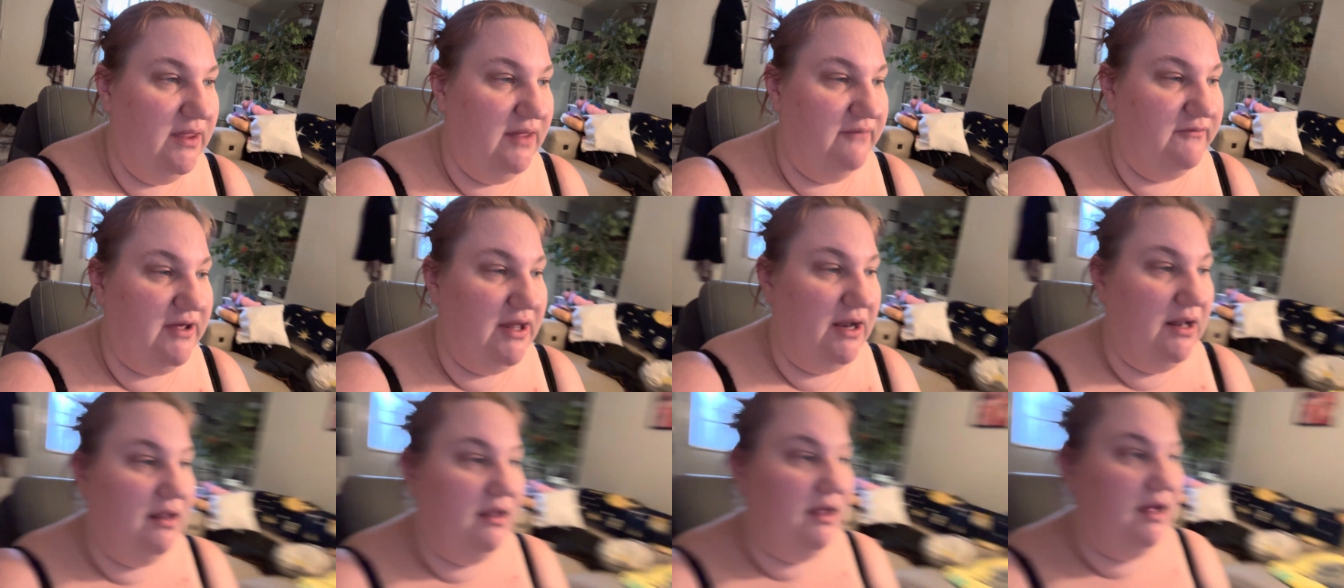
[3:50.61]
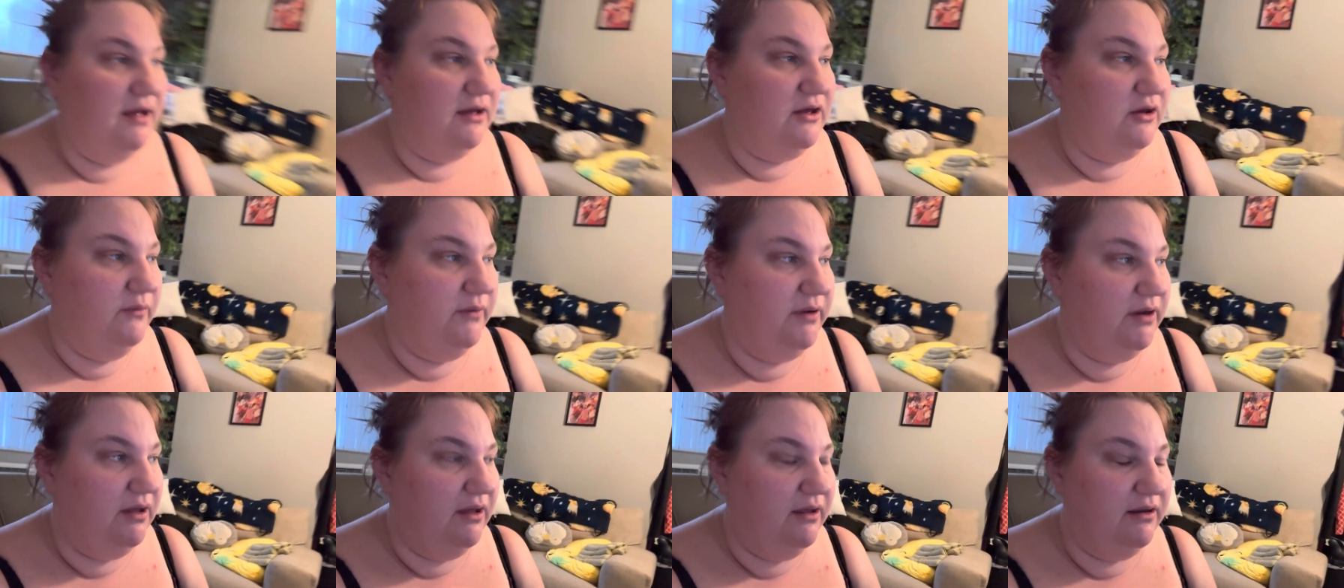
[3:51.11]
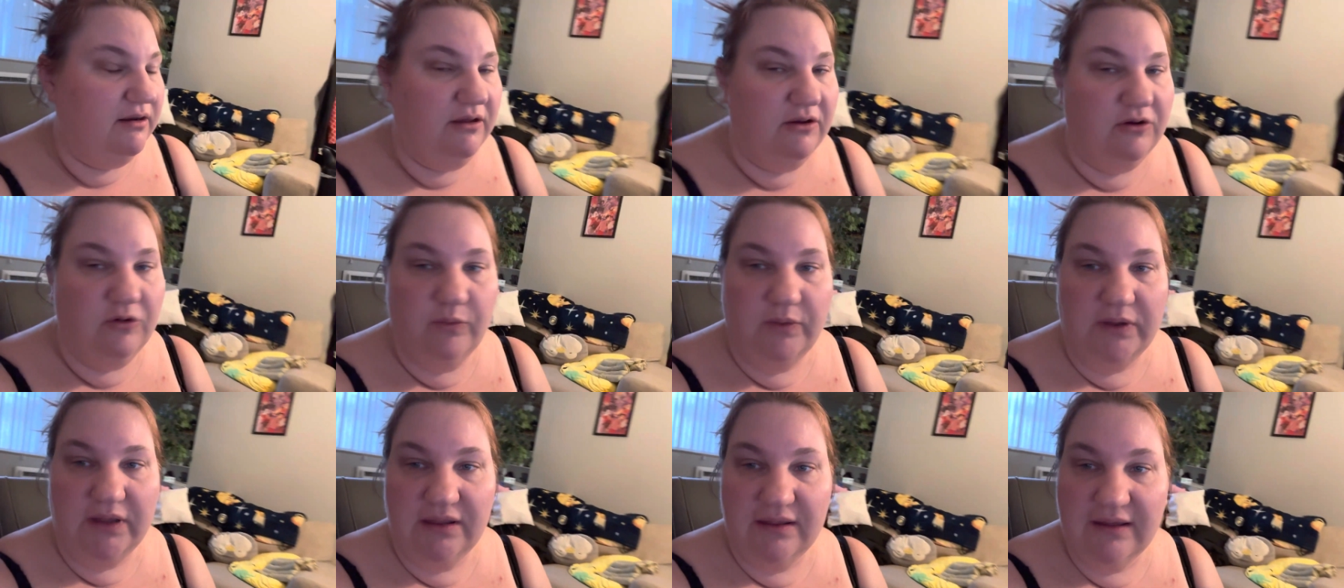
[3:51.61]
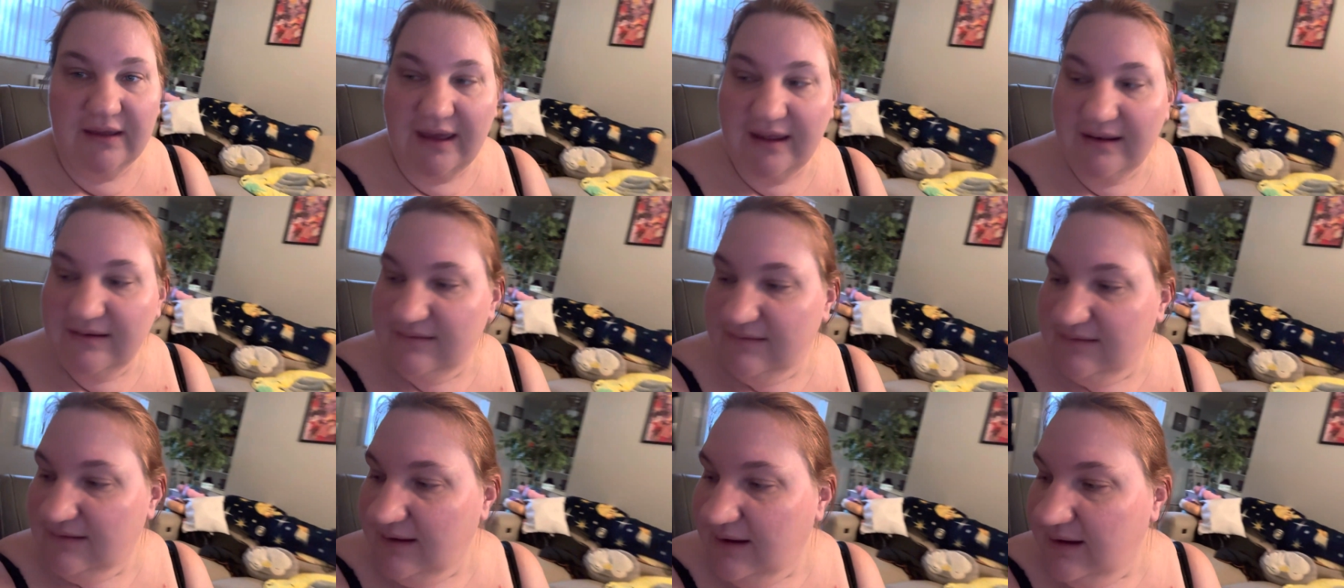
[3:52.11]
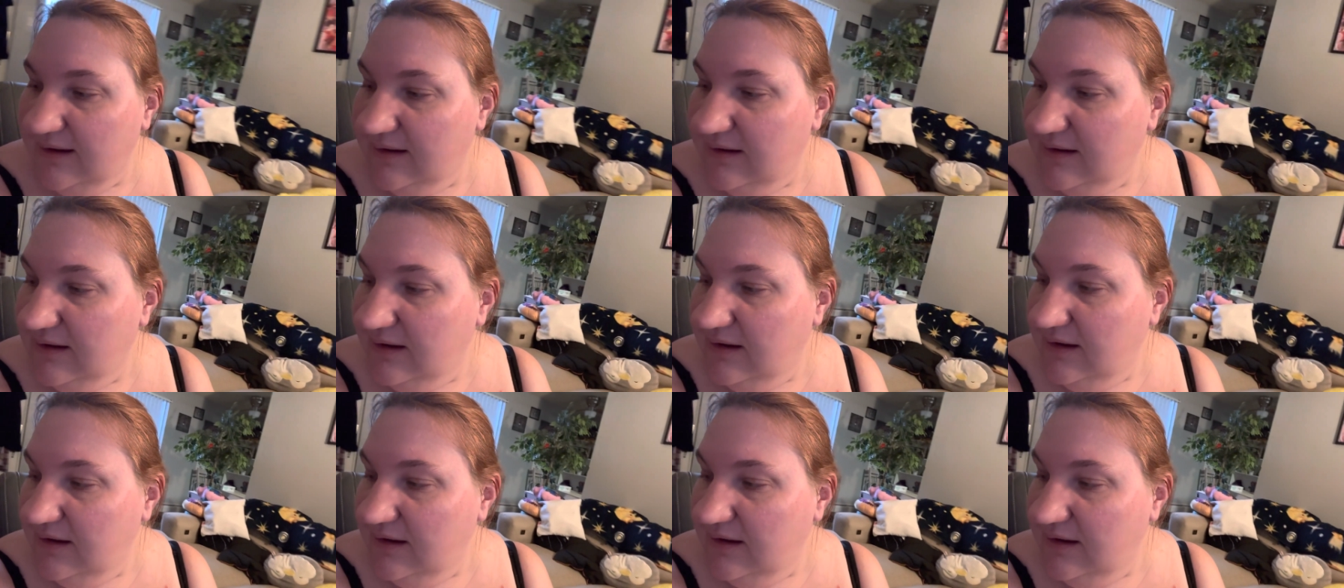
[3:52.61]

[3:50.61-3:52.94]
I've got a lot going on on a wheel again today